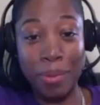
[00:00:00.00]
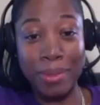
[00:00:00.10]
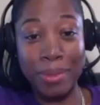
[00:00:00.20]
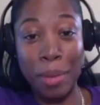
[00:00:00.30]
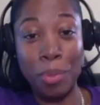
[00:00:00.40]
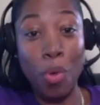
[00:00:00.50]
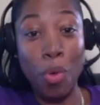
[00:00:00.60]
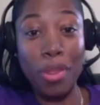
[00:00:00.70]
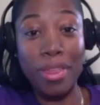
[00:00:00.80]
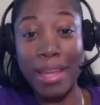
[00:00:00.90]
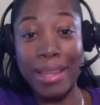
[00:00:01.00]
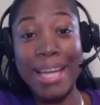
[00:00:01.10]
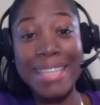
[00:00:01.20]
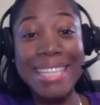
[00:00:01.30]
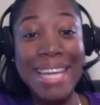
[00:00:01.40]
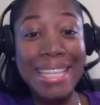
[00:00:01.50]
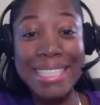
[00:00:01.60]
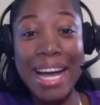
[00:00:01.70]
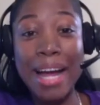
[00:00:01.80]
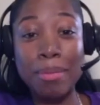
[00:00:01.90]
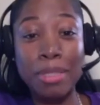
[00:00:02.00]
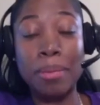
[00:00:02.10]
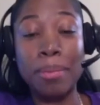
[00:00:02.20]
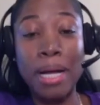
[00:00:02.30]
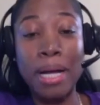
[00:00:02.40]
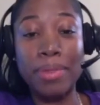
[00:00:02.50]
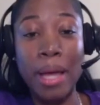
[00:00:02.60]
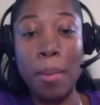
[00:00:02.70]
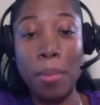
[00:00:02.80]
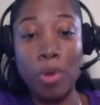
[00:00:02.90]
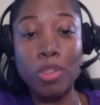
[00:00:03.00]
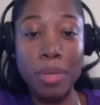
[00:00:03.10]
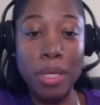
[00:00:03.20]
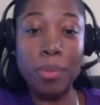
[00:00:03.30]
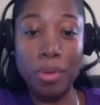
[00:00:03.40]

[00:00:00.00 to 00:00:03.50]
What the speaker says: like more than like 10 times the amount that most people are